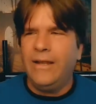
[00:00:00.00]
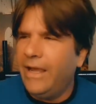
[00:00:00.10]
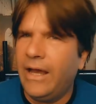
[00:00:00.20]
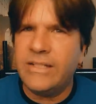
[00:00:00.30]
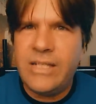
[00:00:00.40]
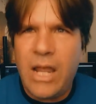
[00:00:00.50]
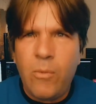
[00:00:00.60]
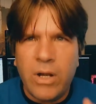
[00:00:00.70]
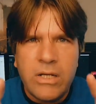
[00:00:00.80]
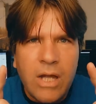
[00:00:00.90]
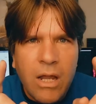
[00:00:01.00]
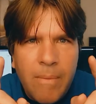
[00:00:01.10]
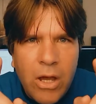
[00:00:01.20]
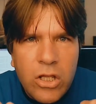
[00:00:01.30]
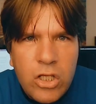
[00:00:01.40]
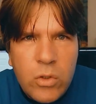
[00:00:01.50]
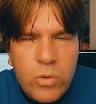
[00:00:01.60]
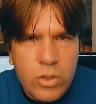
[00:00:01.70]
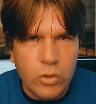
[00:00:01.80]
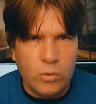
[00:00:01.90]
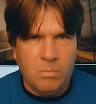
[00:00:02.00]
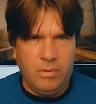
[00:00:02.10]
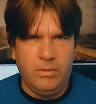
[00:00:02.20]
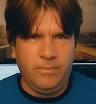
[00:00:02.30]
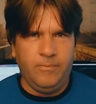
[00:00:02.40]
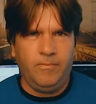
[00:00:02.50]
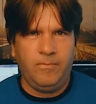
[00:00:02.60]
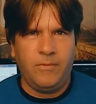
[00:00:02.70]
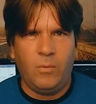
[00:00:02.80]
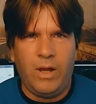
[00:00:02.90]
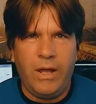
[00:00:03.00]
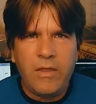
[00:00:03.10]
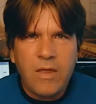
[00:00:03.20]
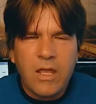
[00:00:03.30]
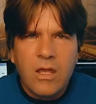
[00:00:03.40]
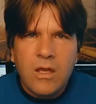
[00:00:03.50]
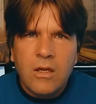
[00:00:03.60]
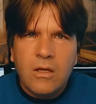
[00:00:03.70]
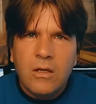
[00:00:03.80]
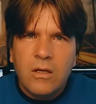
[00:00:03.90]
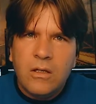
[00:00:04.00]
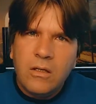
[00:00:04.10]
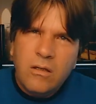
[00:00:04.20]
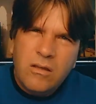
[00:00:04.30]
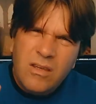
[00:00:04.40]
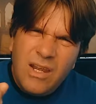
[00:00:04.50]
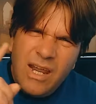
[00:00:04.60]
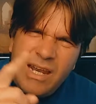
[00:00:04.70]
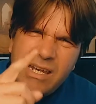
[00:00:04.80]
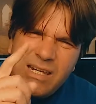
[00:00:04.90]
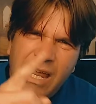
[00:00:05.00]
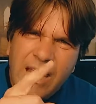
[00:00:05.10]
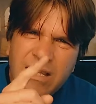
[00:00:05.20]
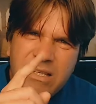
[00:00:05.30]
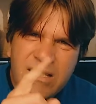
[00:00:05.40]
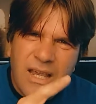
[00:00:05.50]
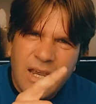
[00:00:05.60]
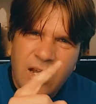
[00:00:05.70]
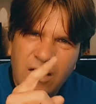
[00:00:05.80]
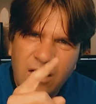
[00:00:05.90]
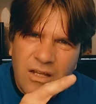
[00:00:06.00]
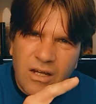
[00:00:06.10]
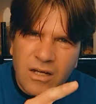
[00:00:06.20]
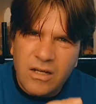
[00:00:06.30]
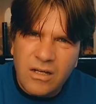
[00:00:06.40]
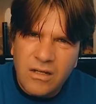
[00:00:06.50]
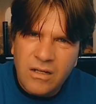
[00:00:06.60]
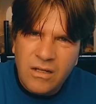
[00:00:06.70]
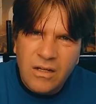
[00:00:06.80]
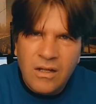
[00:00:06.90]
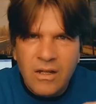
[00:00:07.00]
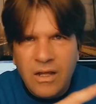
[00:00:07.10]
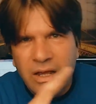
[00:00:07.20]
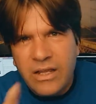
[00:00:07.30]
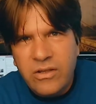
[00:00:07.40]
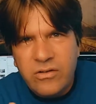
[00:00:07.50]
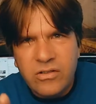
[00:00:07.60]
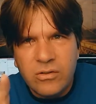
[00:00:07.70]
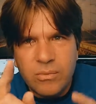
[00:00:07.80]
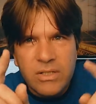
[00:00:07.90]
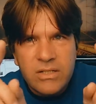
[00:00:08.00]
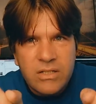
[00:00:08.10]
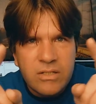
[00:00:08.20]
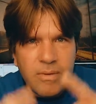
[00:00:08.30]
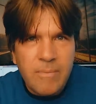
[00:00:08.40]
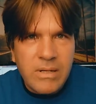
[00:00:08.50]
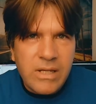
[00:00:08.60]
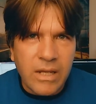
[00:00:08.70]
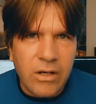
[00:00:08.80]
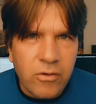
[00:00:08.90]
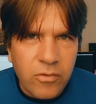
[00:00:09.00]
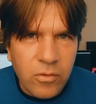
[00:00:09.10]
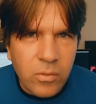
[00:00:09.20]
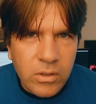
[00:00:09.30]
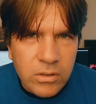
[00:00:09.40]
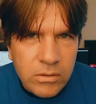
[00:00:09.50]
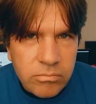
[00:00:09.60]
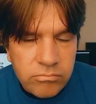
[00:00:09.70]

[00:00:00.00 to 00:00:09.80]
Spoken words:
yeah, today we're going to talk about YouTube. And why I think you need to take a second look at YouTube, because it just might be taking over the world.